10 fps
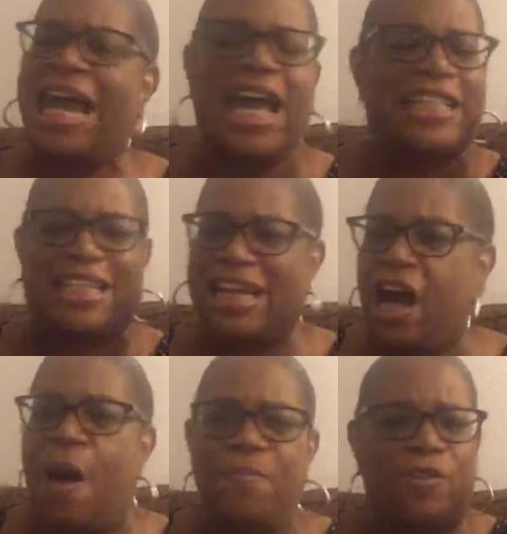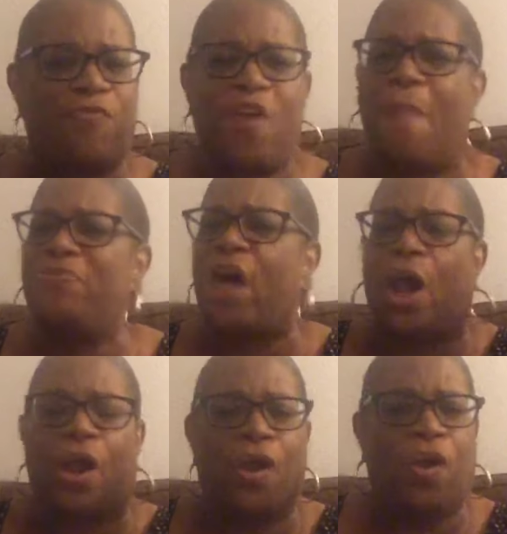It comes from
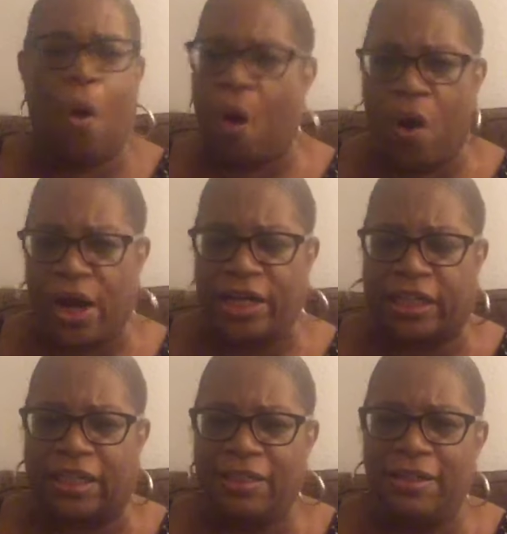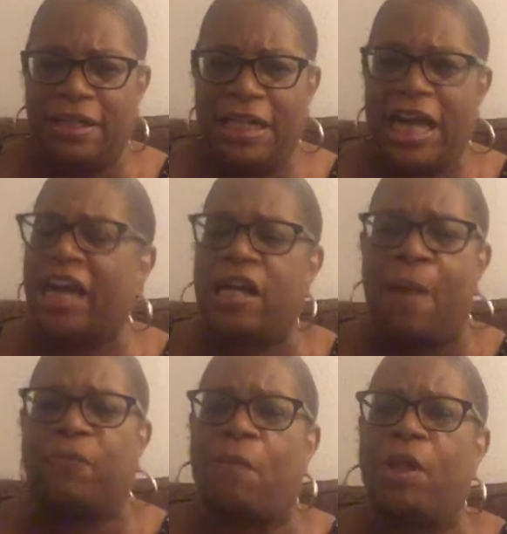the Lord. It
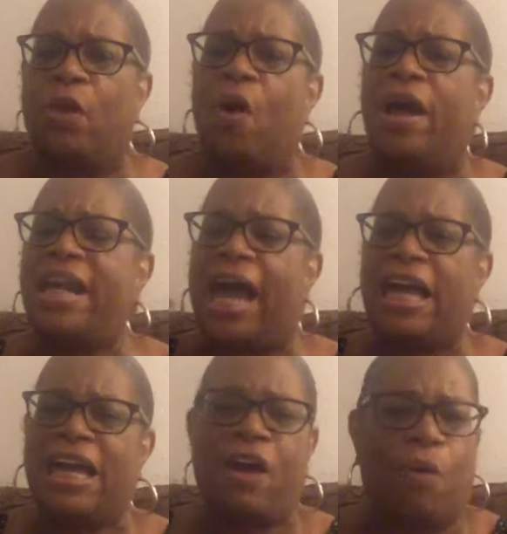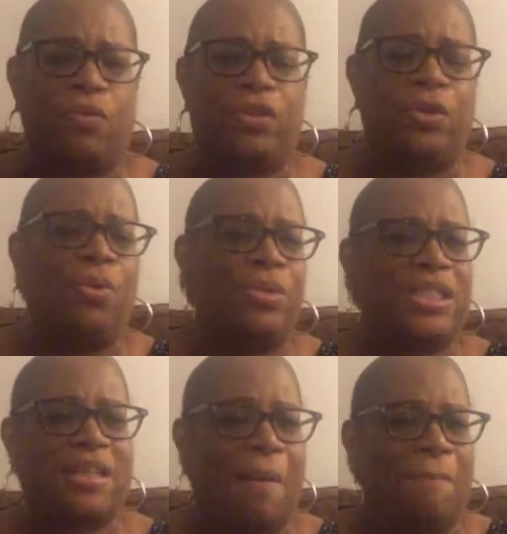comes from the Lord. Now, he going to use
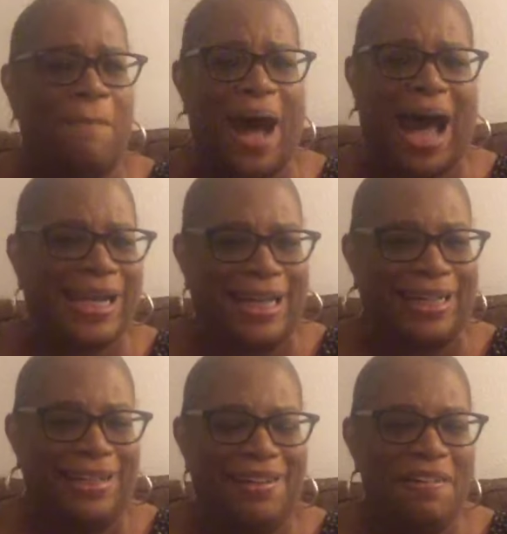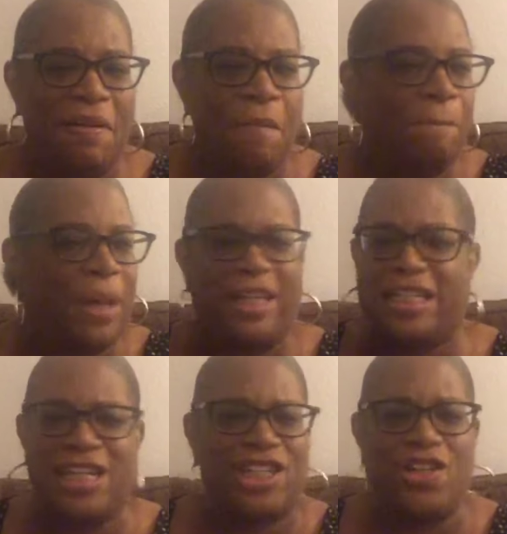somebody. But
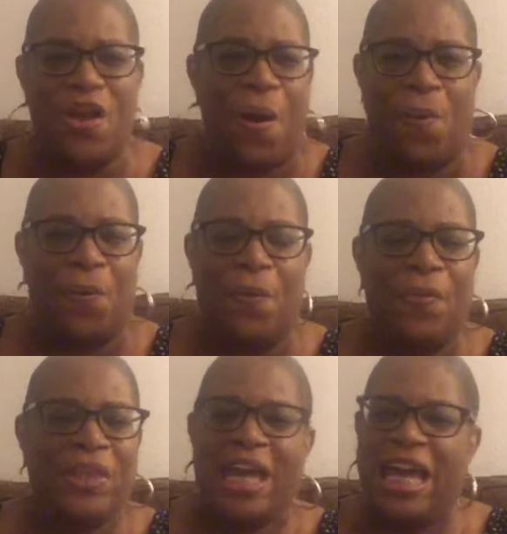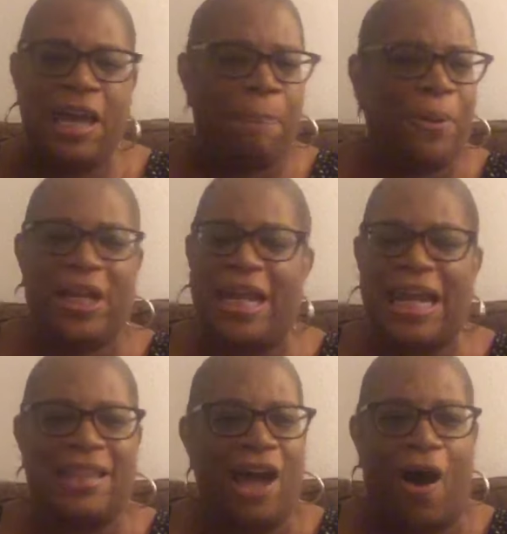just know, he put
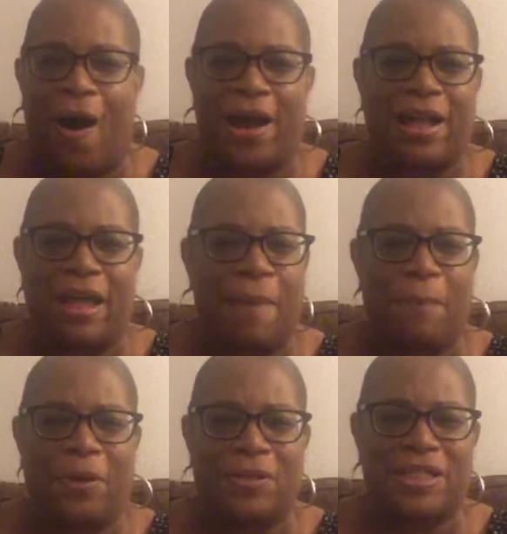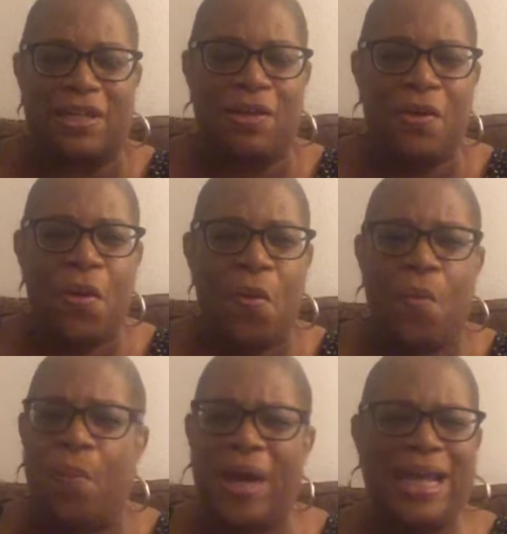it in the heart of that person.
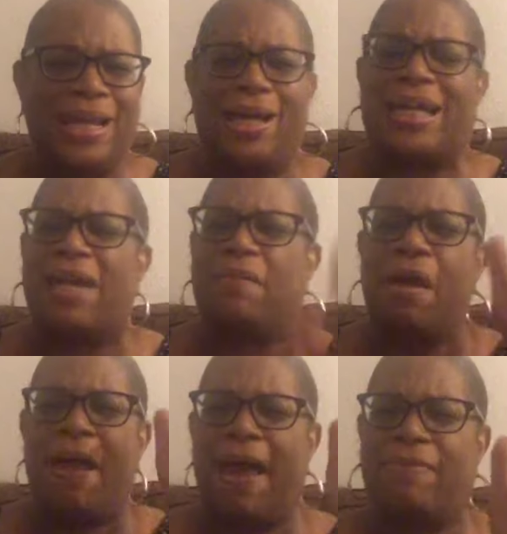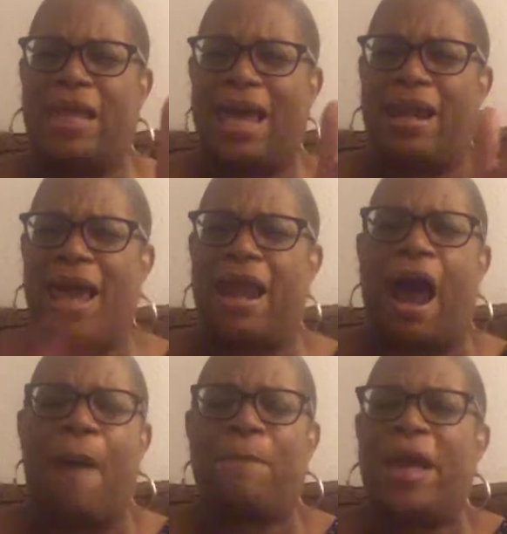When we look at, at, at, at
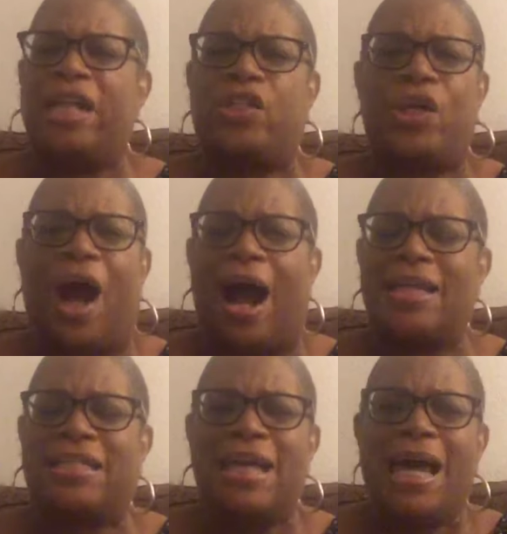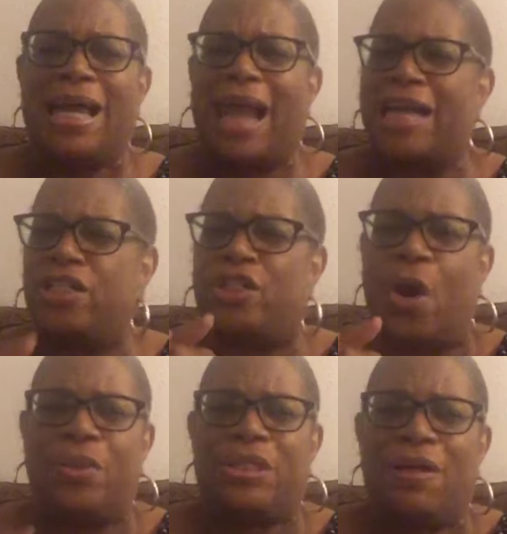our patriarchs, like
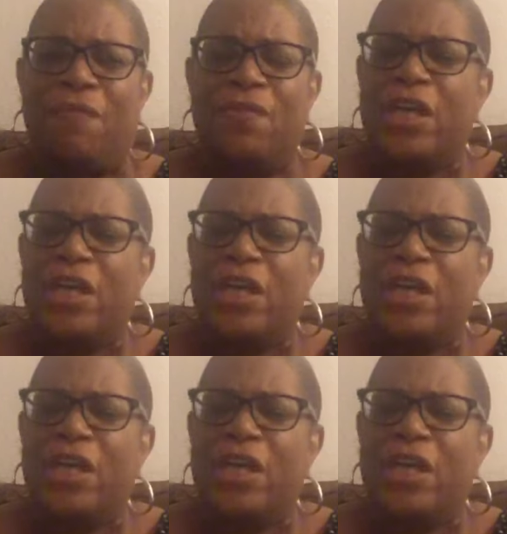Joseph,